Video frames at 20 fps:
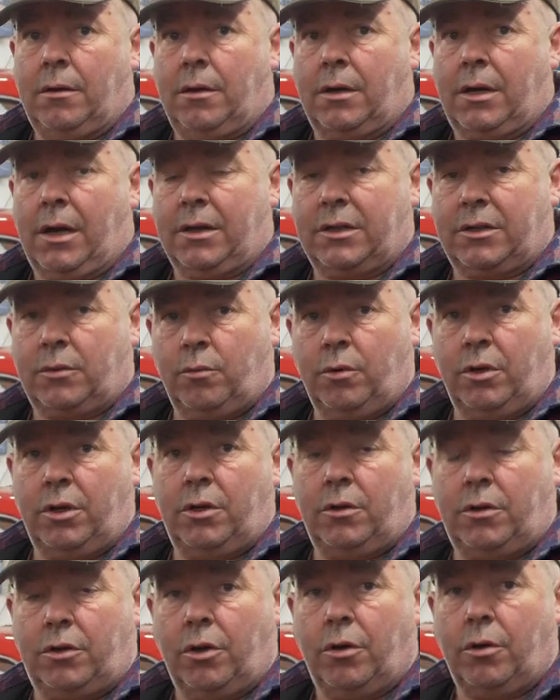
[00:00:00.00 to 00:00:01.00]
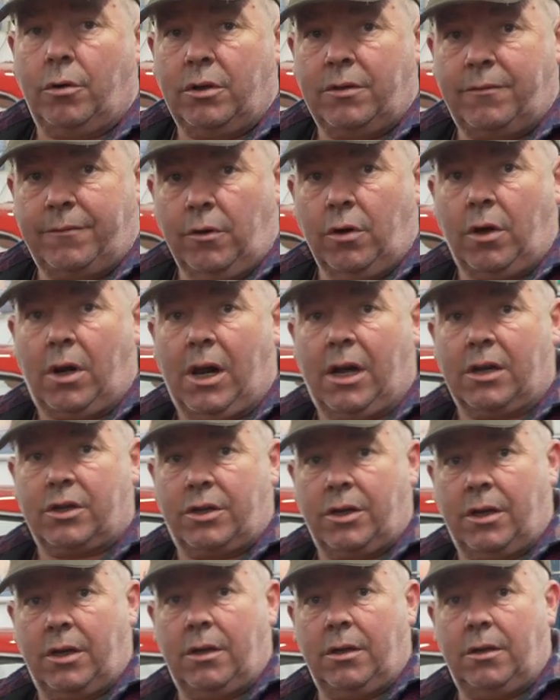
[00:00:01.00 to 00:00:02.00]
Okay, so what you do is foot
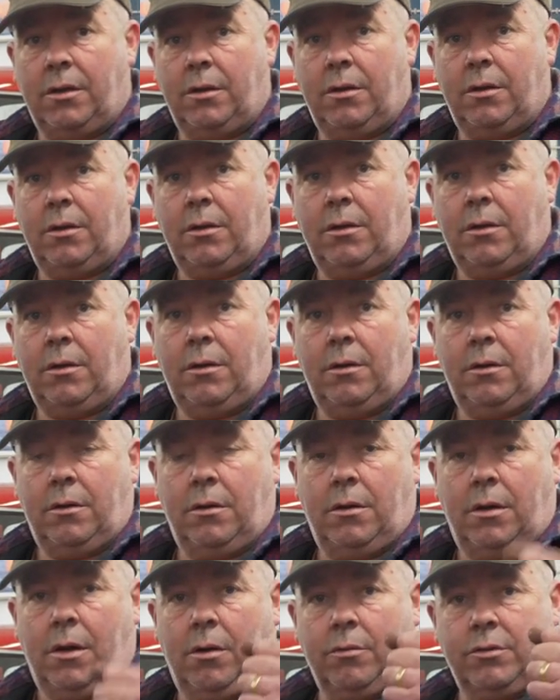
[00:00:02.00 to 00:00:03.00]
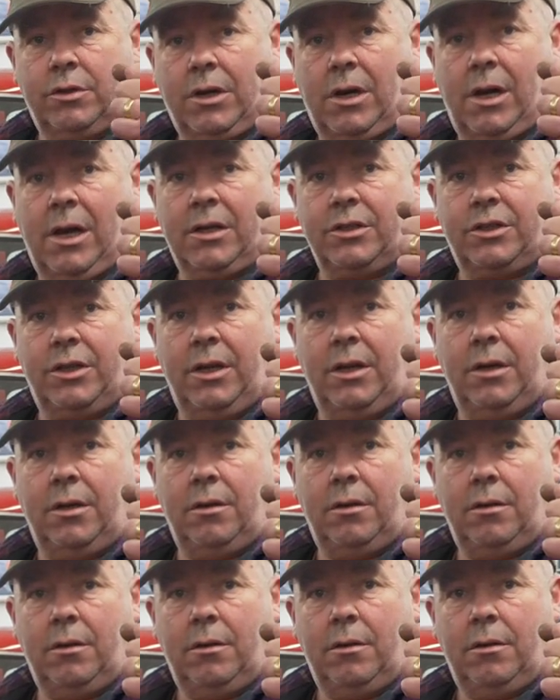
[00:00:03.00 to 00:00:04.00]
clutch it, hold your clutch in,
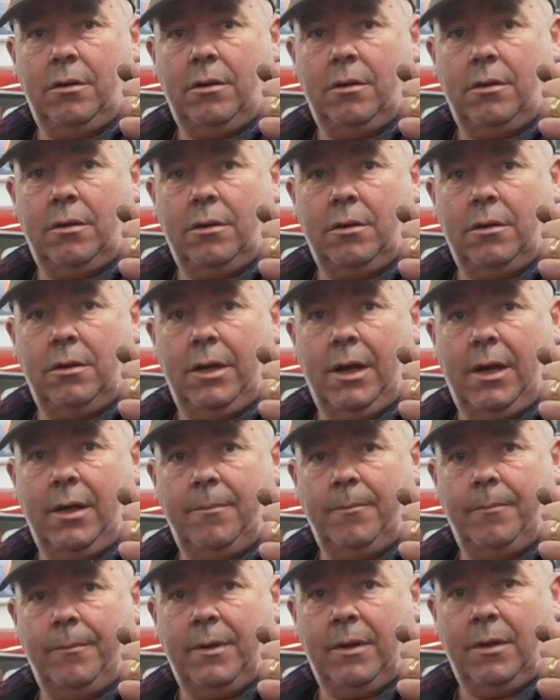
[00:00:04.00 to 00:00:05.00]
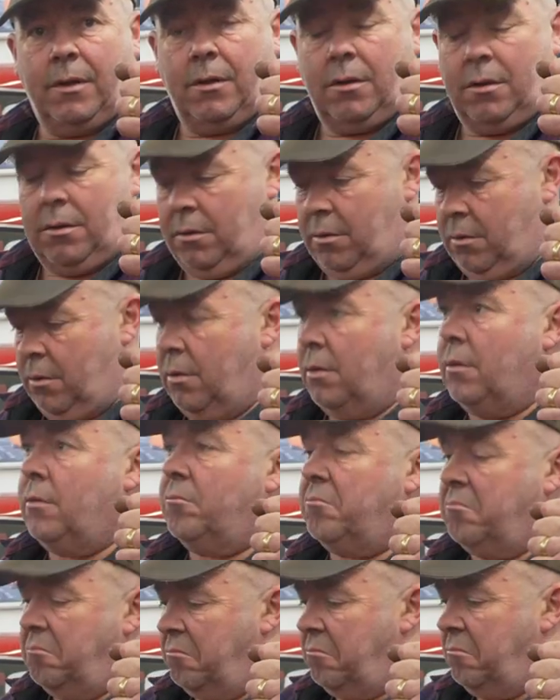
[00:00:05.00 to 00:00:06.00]
yeah?
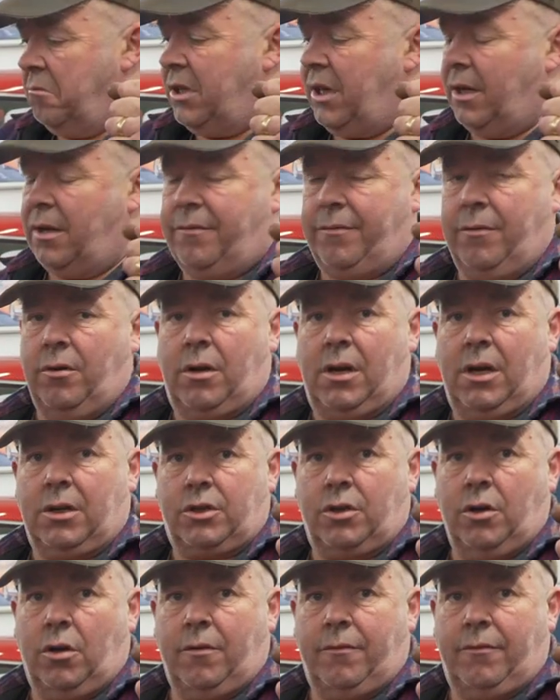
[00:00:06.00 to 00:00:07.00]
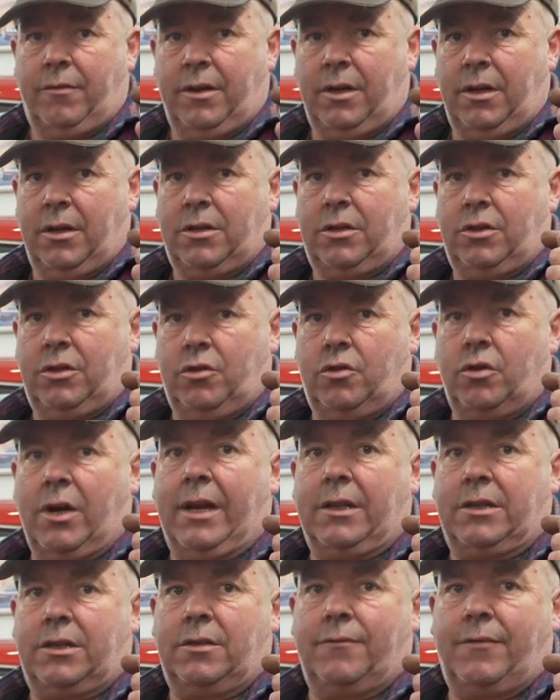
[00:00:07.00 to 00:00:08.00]
Take your foot clutch off and it
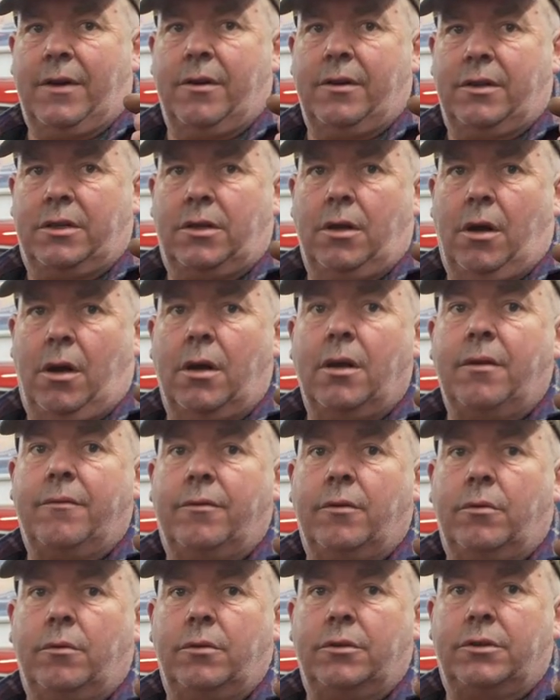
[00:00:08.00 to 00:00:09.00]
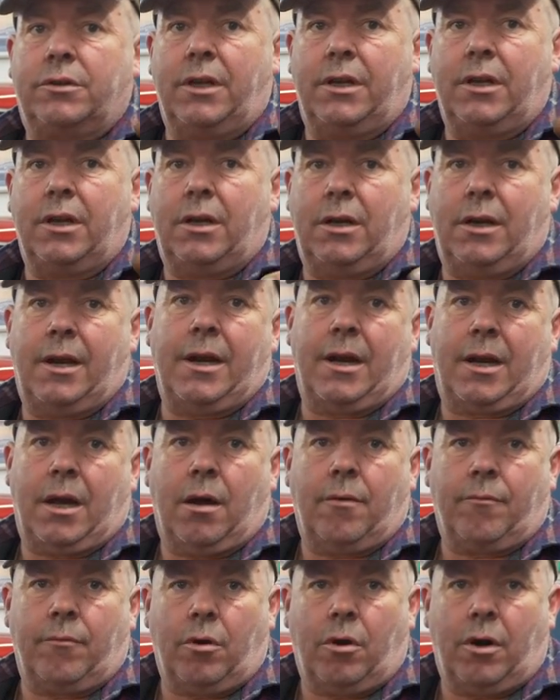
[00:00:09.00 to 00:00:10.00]
drags very slightly forwards, and then you can let it go
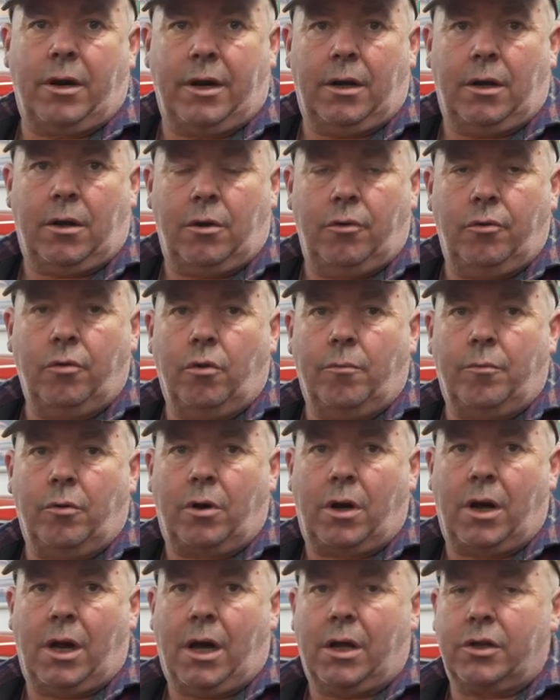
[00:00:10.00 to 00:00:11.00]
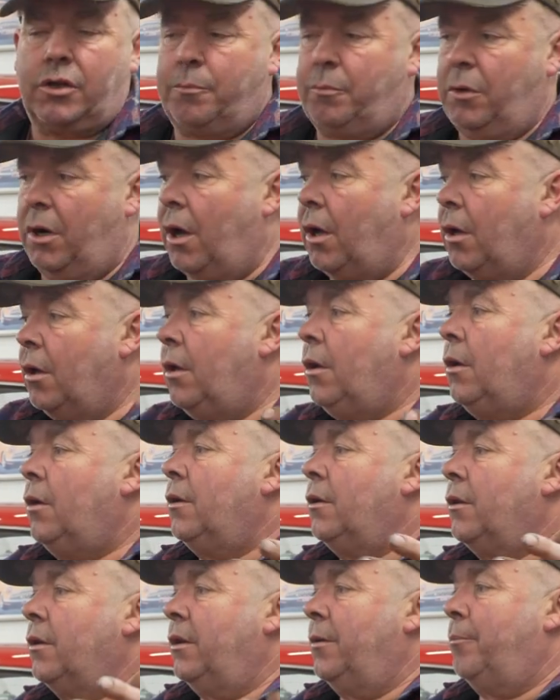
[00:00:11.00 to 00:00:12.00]
and ride it like a normal clutch. But
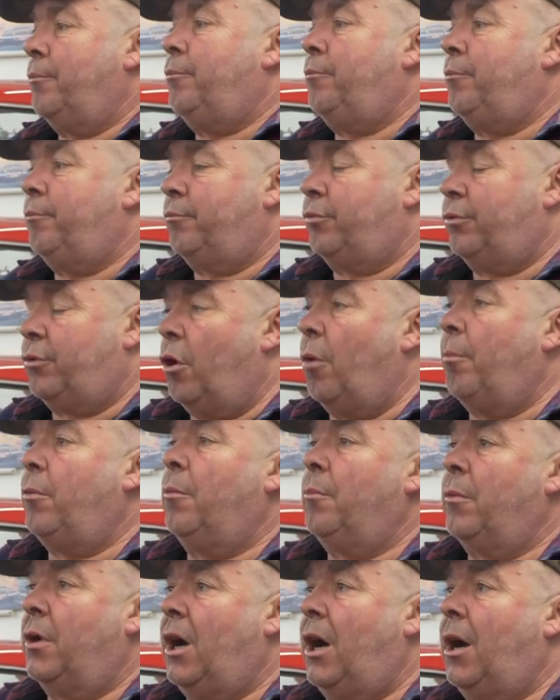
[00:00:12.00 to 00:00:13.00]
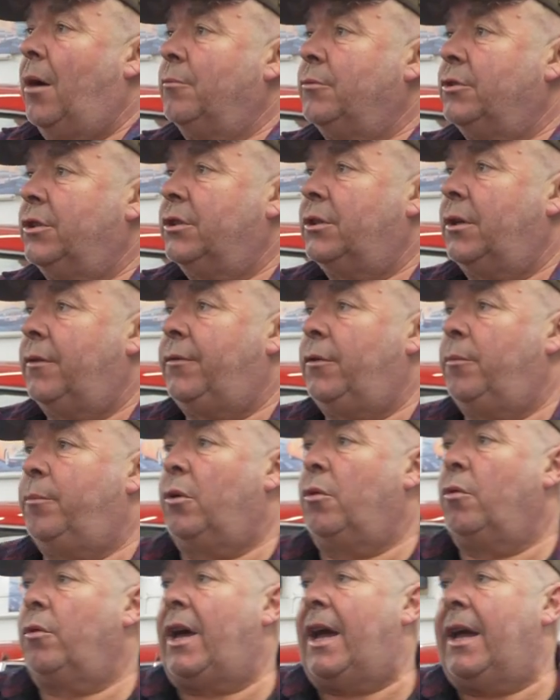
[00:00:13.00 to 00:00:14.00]
the problem comes is if you
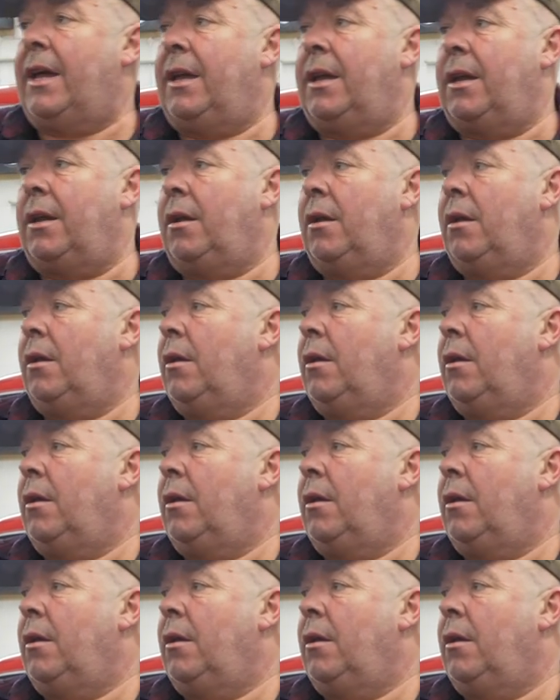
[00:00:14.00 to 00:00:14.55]
pull that in